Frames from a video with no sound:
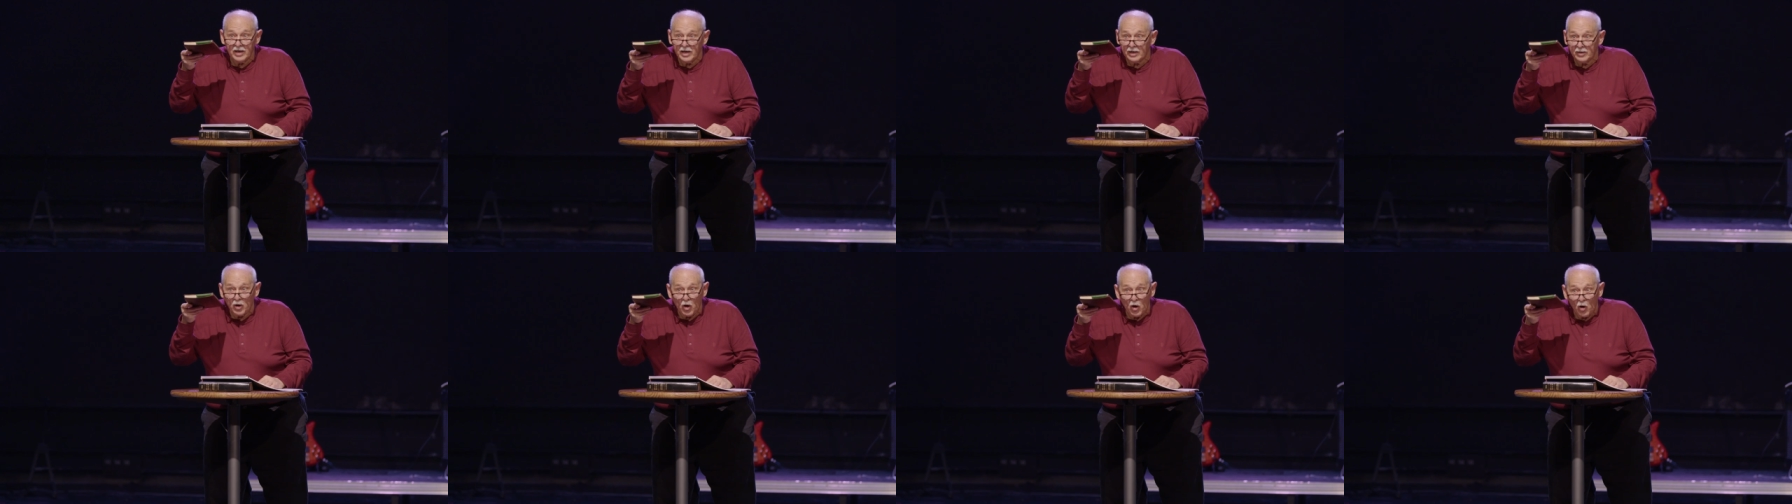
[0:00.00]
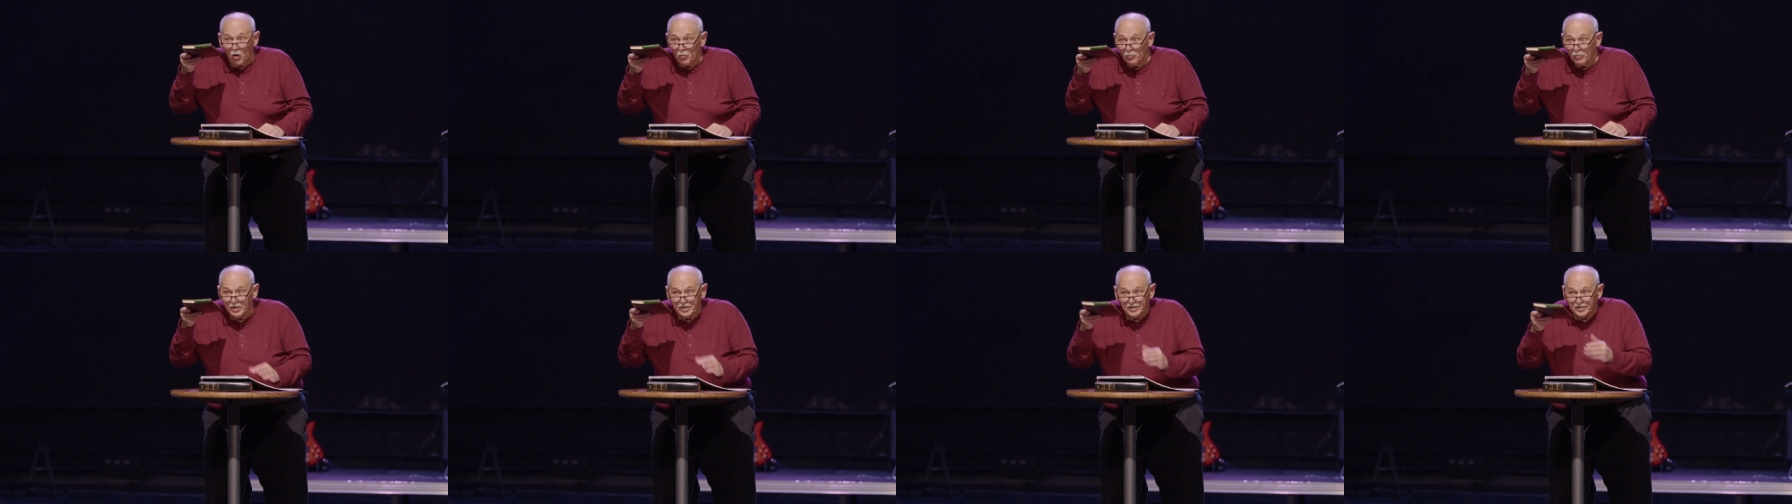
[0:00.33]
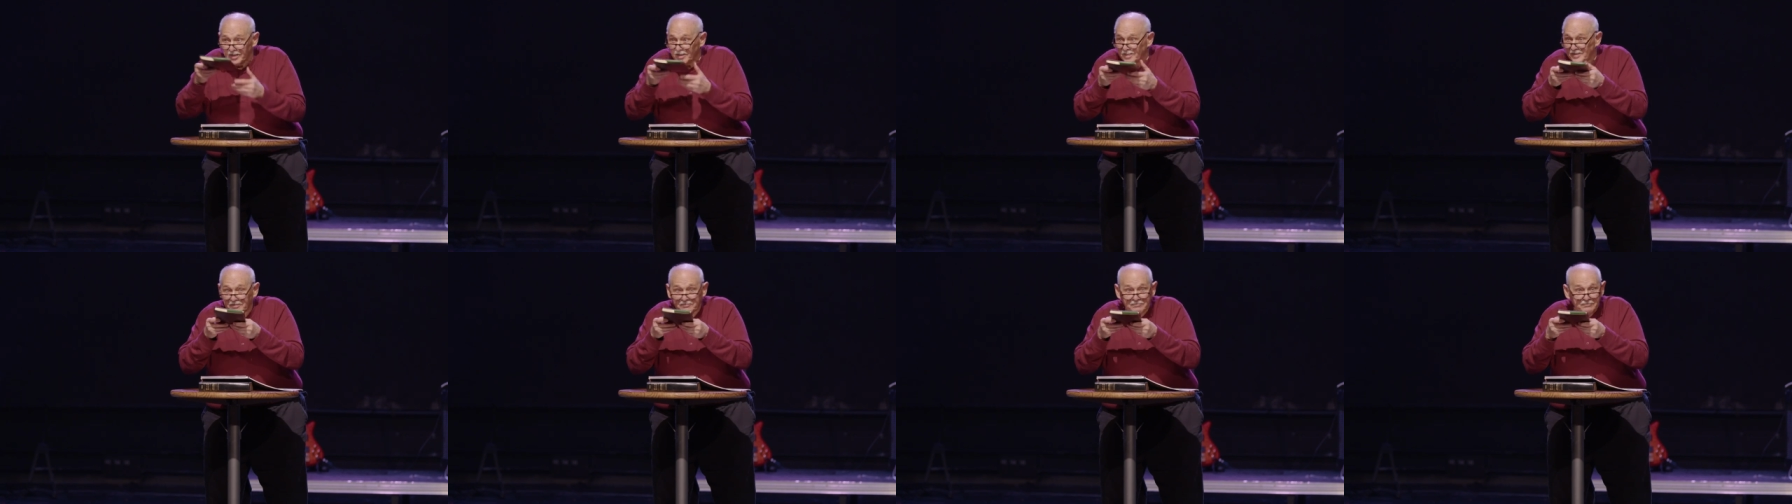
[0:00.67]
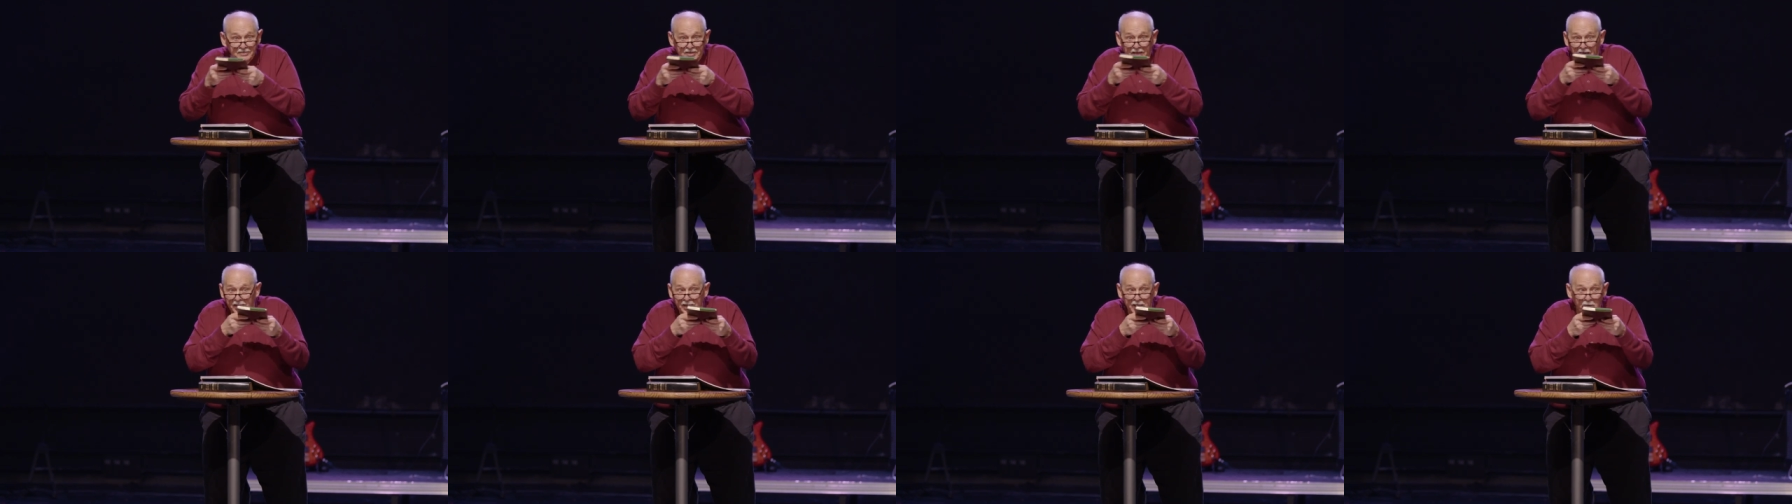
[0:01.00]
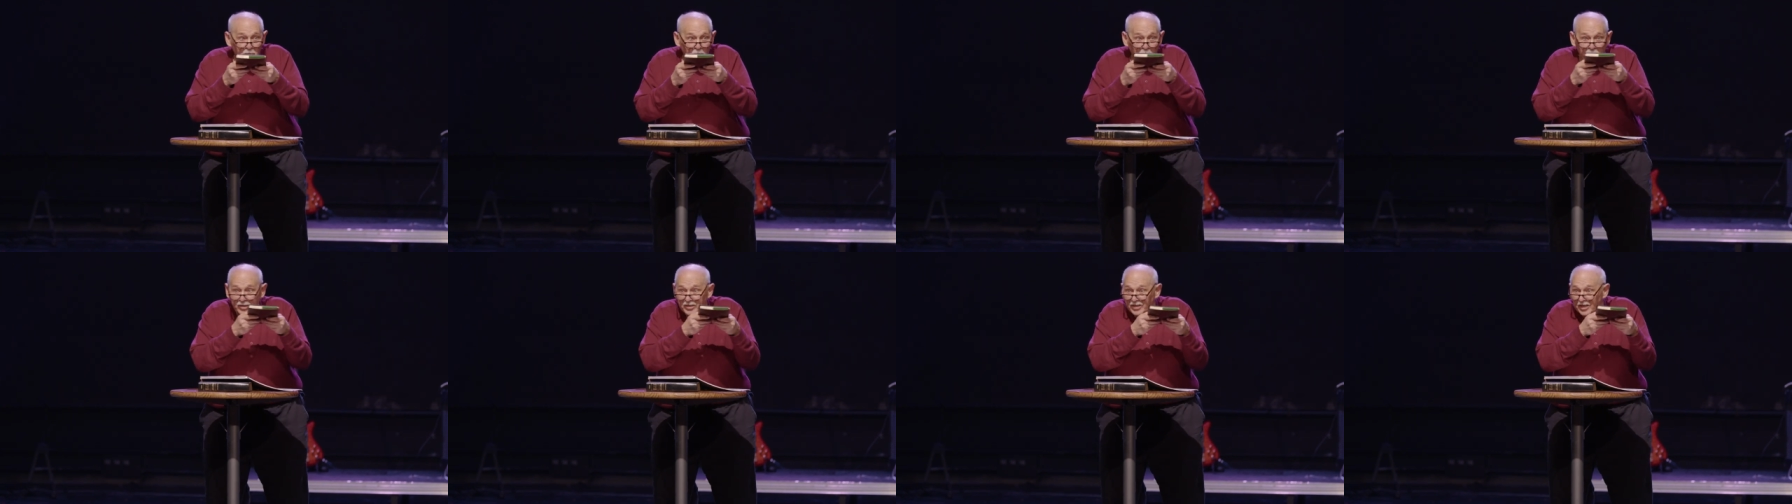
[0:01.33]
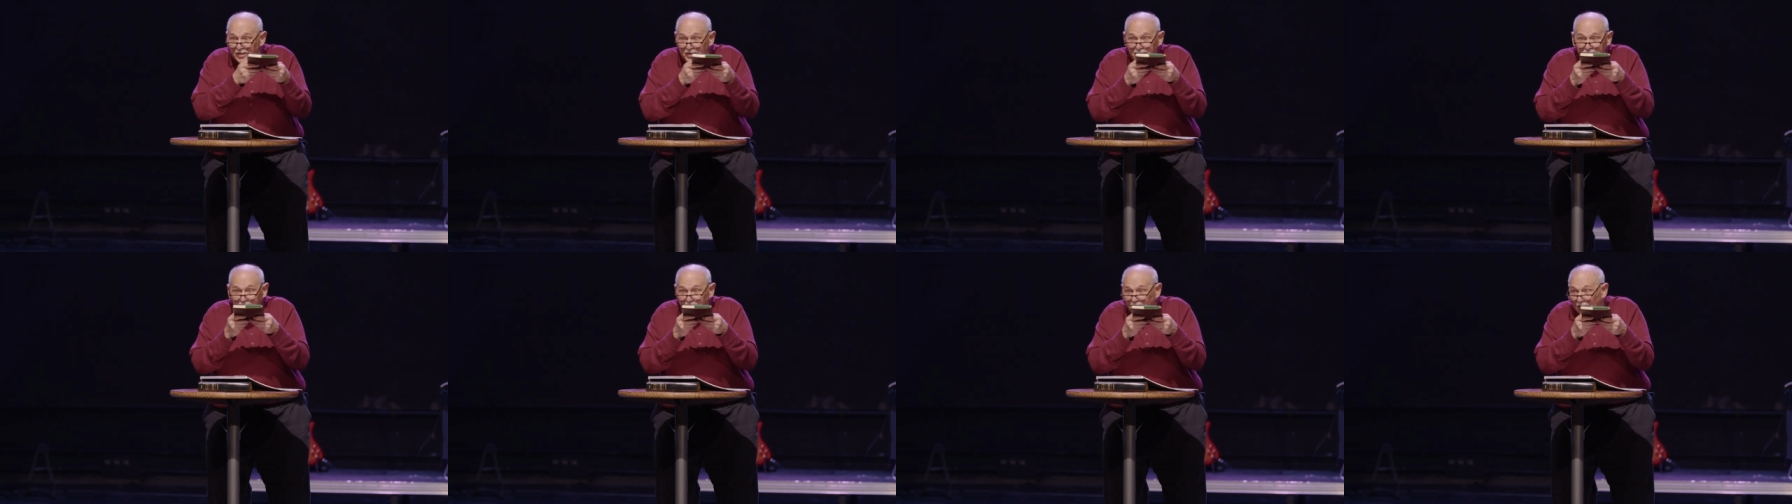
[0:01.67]
at home? Is this anywhere
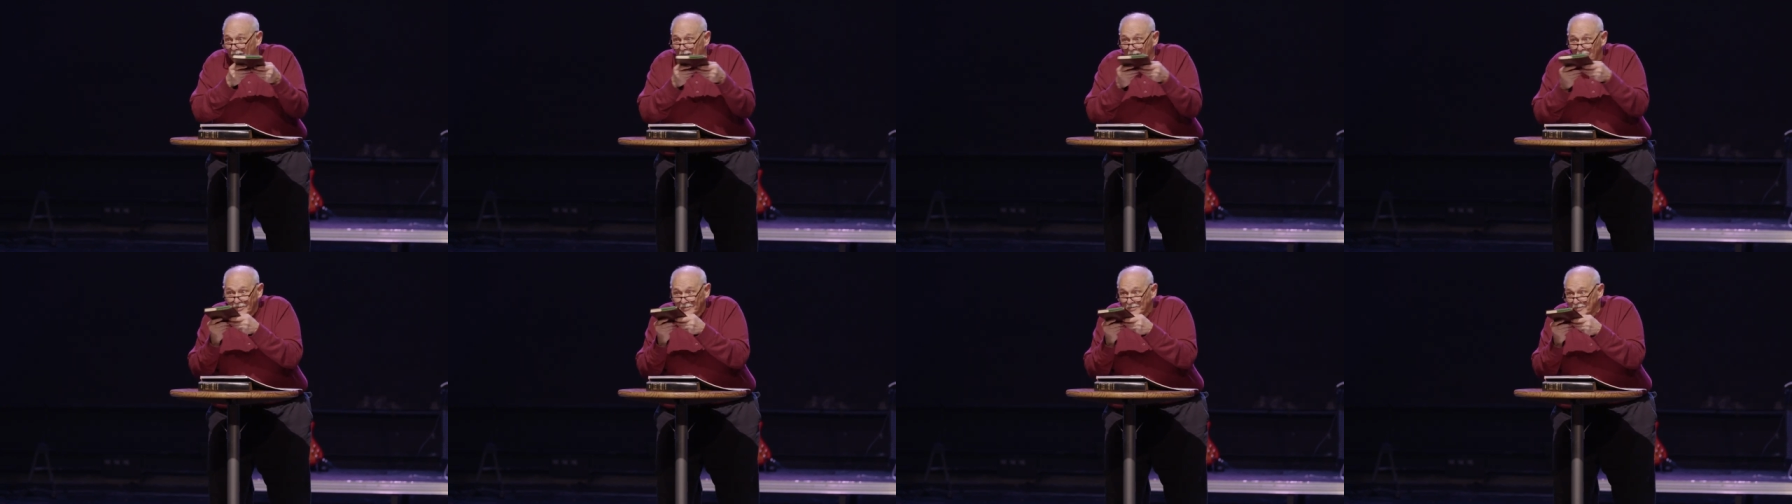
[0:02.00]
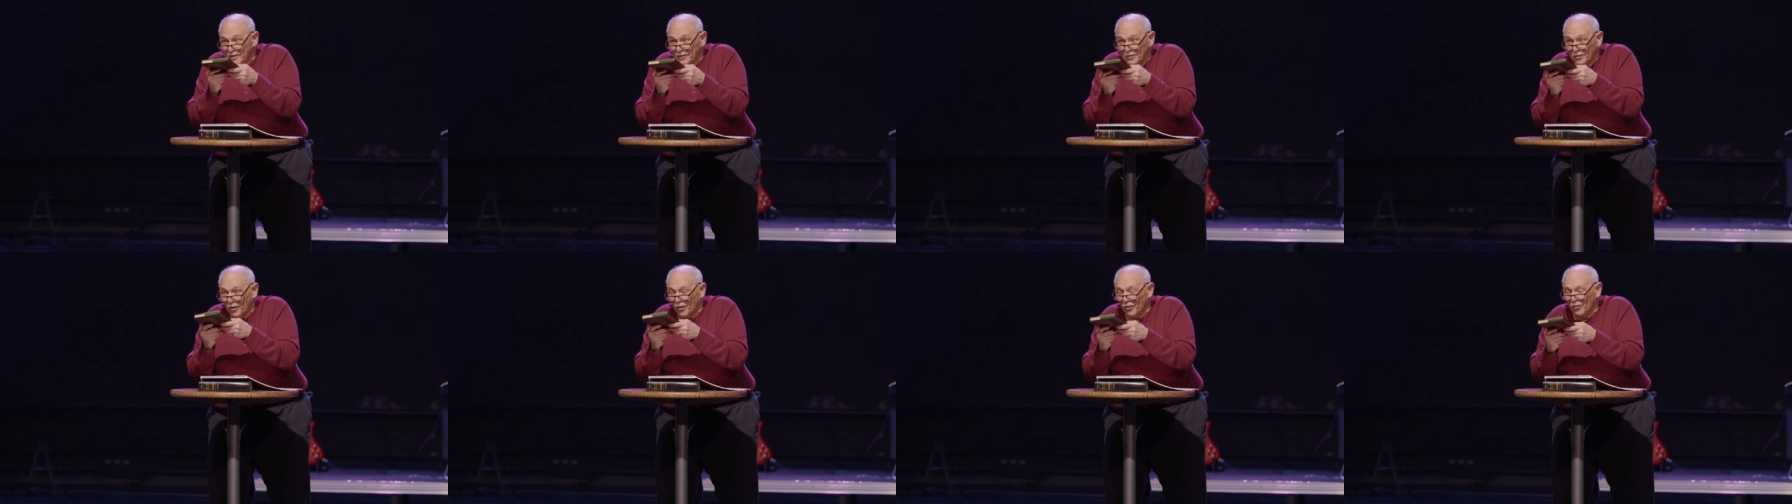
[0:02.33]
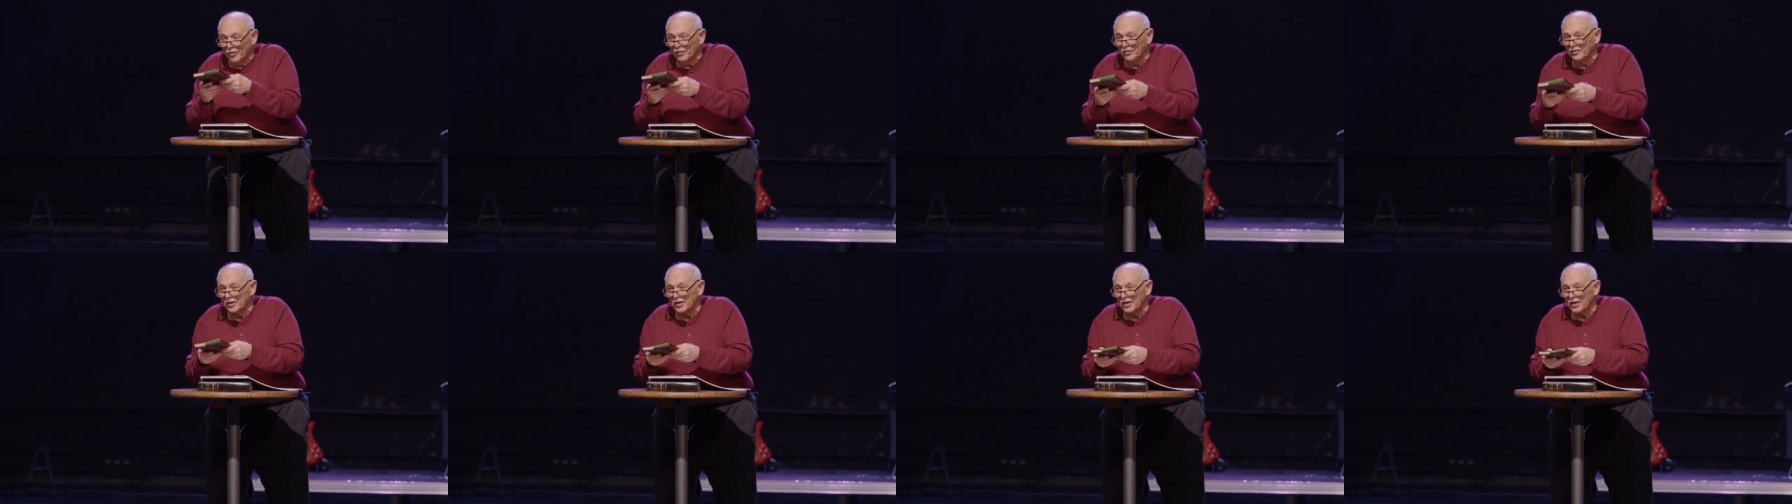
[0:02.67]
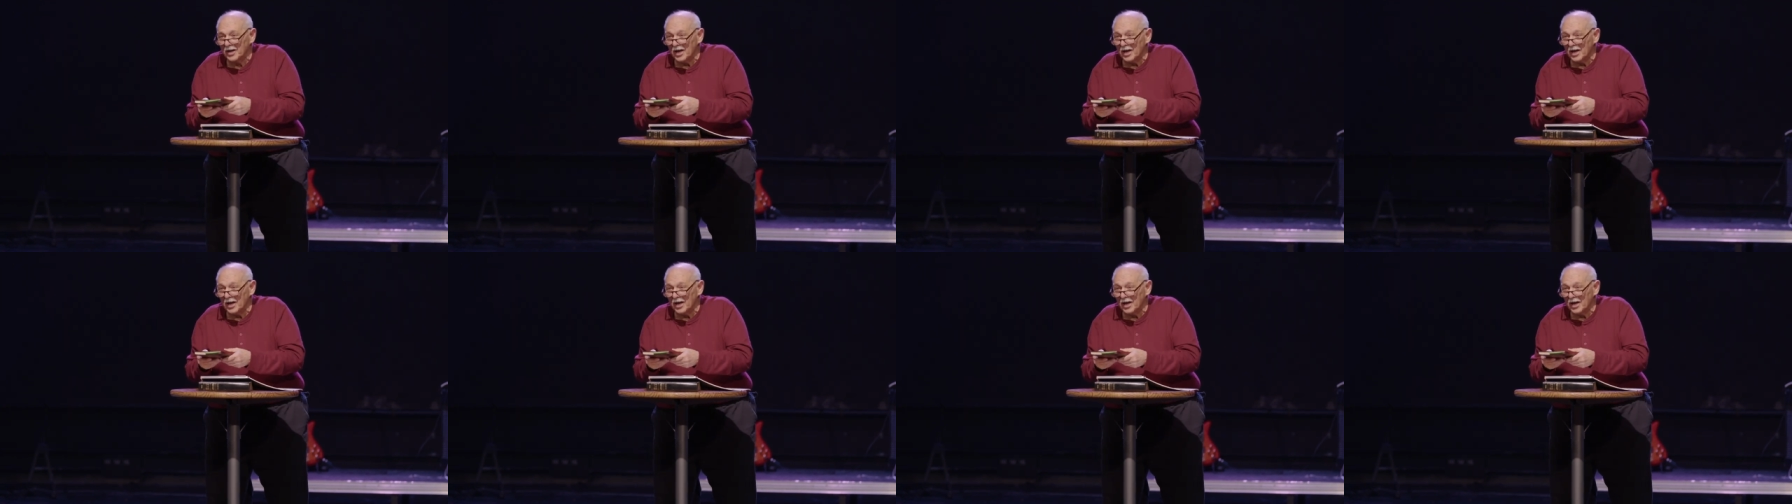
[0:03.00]
in sight, you know?